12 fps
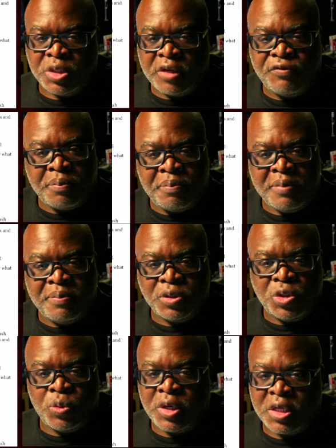was it for
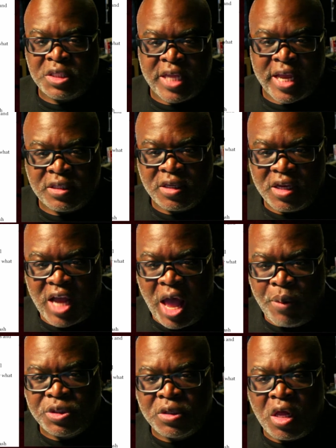people to understand?
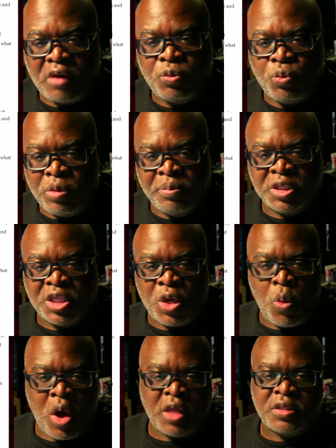I was all for women's
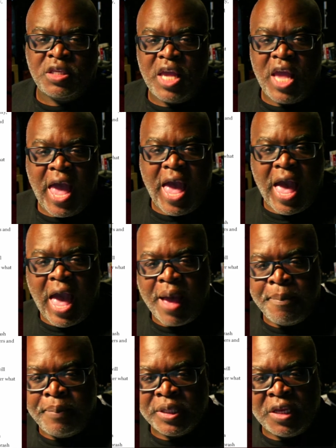equality,
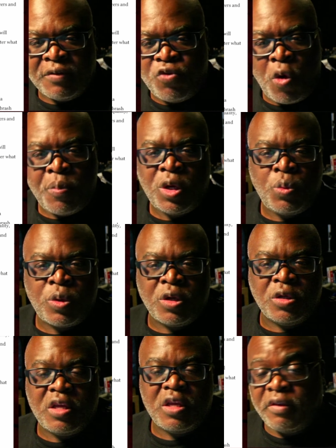but in Formula
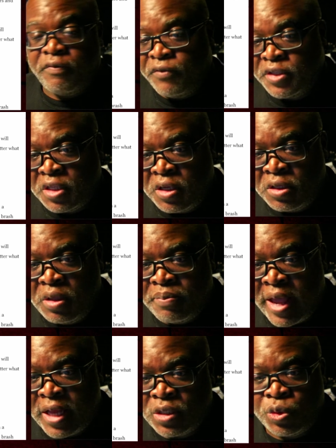World, the physical
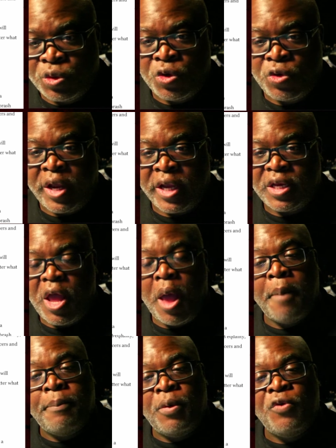demands were too great,
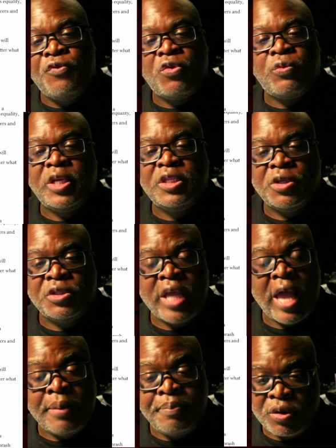both for
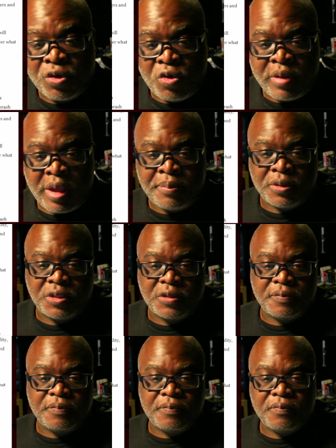racers and pit crew
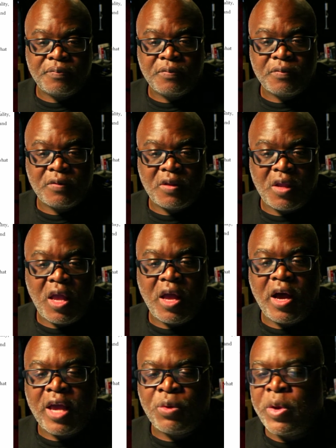members.
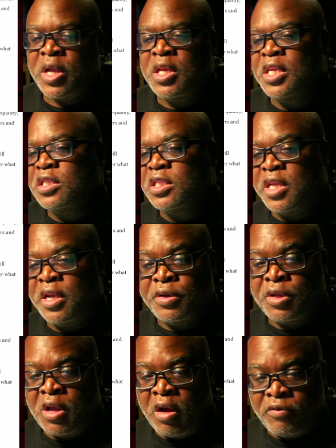I quickly
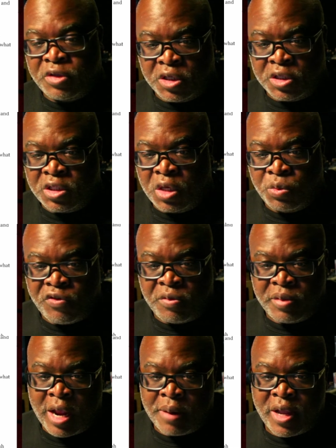steered the conversation away
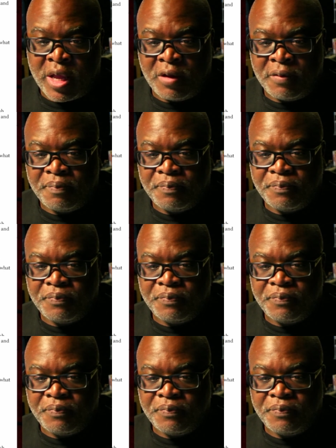from Gabriella.